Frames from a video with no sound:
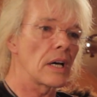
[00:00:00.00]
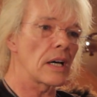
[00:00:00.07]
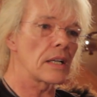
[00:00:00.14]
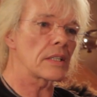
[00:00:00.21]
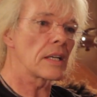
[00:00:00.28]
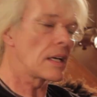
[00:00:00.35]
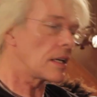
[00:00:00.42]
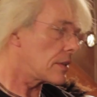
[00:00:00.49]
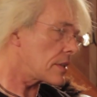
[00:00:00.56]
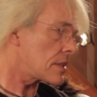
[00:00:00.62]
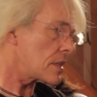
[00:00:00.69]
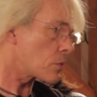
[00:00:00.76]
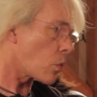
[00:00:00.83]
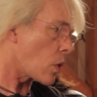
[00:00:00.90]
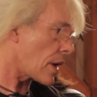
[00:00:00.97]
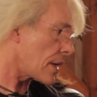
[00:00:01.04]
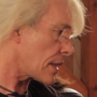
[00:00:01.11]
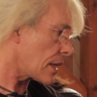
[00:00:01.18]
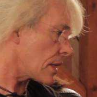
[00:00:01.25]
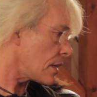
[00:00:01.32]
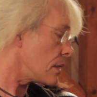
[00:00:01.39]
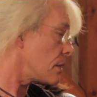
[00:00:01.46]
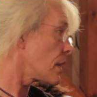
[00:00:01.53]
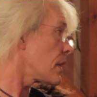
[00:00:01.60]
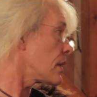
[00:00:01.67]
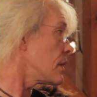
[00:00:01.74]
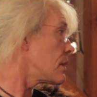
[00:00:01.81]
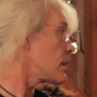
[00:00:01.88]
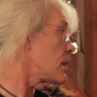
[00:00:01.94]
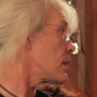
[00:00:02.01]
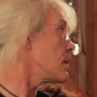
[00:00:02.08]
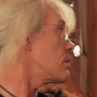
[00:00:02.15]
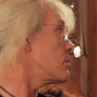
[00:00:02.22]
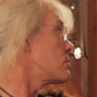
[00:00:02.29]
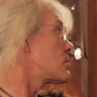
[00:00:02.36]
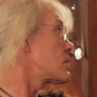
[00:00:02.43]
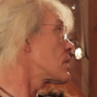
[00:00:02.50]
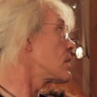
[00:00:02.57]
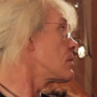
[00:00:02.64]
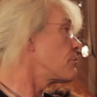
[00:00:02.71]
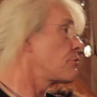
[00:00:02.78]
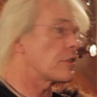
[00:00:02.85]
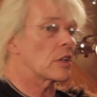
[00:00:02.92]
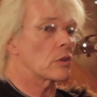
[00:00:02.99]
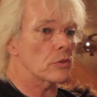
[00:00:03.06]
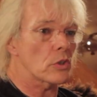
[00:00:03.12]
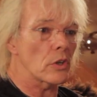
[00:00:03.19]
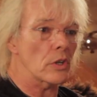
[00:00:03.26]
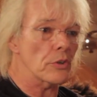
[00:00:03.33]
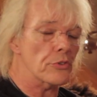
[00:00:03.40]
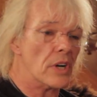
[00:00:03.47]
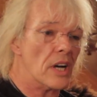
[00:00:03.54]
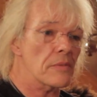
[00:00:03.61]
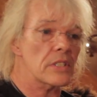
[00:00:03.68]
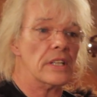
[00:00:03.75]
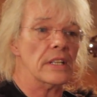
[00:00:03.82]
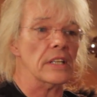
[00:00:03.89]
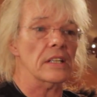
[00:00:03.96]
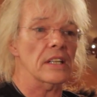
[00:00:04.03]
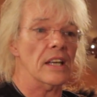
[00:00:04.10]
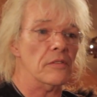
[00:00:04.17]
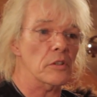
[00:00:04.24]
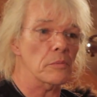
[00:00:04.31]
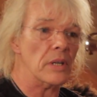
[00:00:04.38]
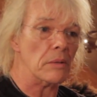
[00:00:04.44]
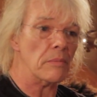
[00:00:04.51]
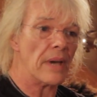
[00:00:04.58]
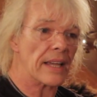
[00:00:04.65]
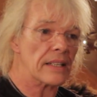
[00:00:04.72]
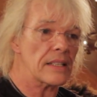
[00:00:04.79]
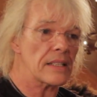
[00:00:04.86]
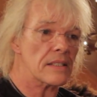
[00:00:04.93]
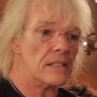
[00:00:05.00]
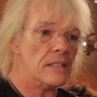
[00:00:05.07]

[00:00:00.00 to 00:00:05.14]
And this is why they used field coil drivers. They didn't have the big magnets.